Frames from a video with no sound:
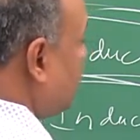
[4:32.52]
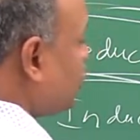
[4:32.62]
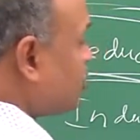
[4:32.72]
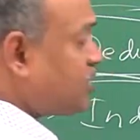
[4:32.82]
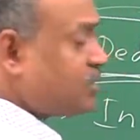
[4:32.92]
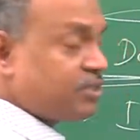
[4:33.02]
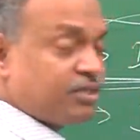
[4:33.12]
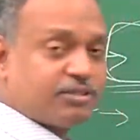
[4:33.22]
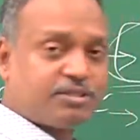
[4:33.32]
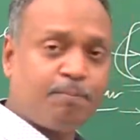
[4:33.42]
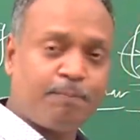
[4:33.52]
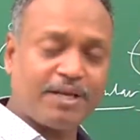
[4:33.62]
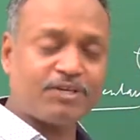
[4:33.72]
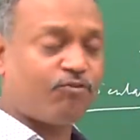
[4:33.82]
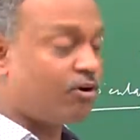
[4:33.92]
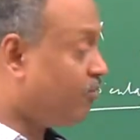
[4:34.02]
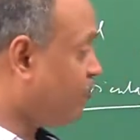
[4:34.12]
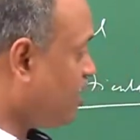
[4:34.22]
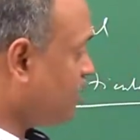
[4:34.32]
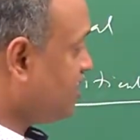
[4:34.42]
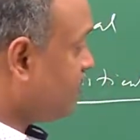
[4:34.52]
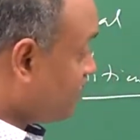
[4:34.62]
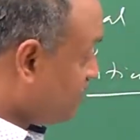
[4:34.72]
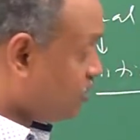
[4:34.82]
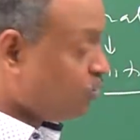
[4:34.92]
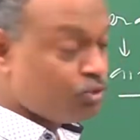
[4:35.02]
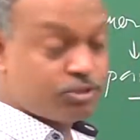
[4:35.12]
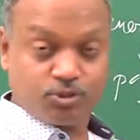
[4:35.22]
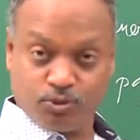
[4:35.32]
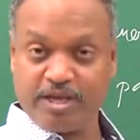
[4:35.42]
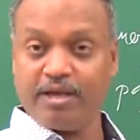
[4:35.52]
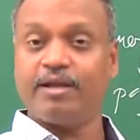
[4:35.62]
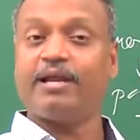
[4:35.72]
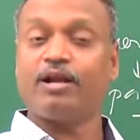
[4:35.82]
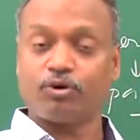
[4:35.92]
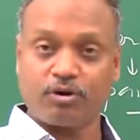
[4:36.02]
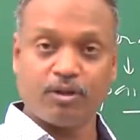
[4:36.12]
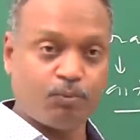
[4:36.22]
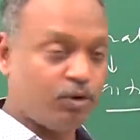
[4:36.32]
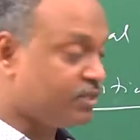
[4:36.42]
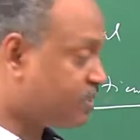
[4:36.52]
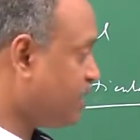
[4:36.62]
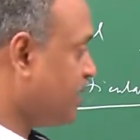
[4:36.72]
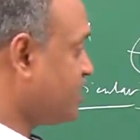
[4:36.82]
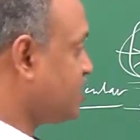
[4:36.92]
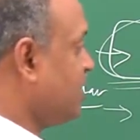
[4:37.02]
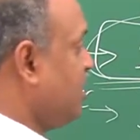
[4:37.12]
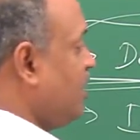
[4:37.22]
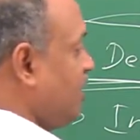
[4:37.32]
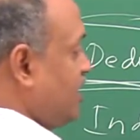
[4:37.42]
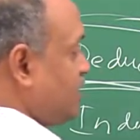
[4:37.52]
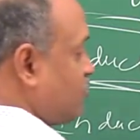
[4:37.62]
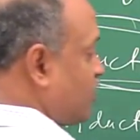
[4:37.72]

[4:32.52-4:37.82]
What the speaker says: most simplest form of logic which is used today in electronic Boolean circuits is